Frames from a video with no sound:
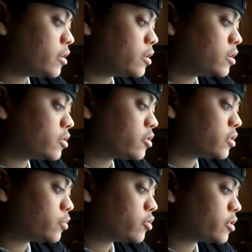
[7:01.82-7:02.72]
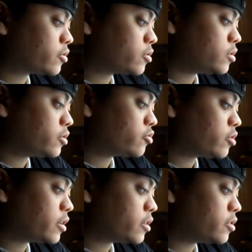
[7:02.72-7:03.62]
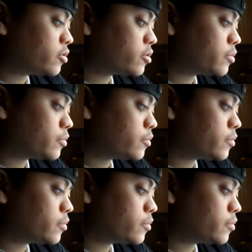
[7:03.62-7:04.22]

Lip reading: I found another subject, so let's try these.